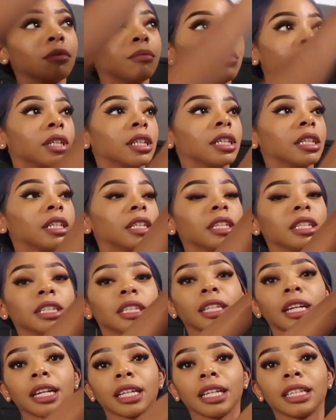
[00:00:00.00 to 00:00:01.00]
but
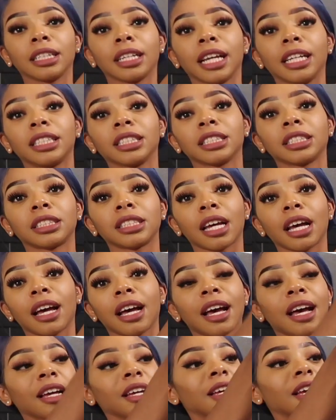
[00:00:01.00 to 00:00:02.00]
it just,
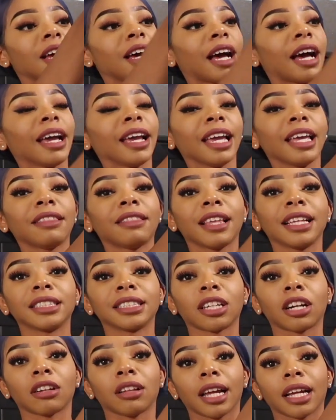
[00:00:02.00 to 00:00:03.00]
I hate
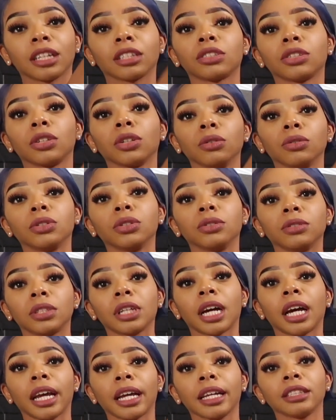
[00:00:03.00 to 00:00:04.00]
things that are like too
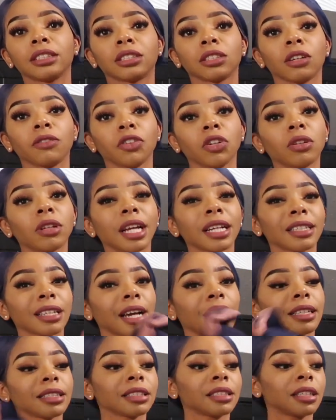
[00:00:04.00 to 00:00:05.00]
tight. So if you like
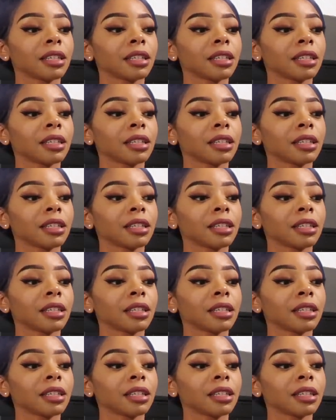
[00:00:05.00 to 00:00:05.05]
tight